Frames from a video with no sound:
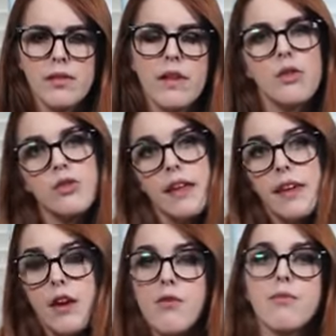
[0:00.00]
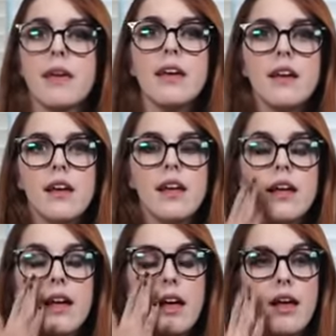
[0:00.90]
they don't take care of me,
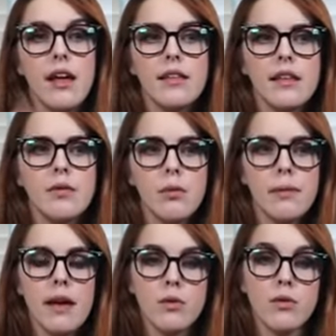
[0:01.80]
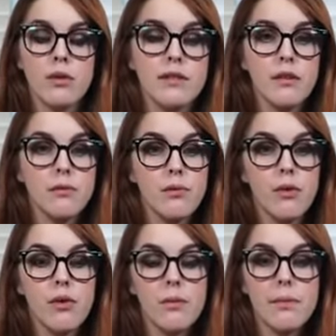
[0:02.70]
that would be a good reason
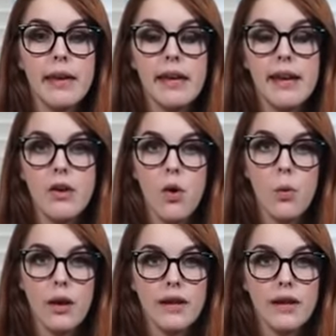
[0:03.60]
for being in a no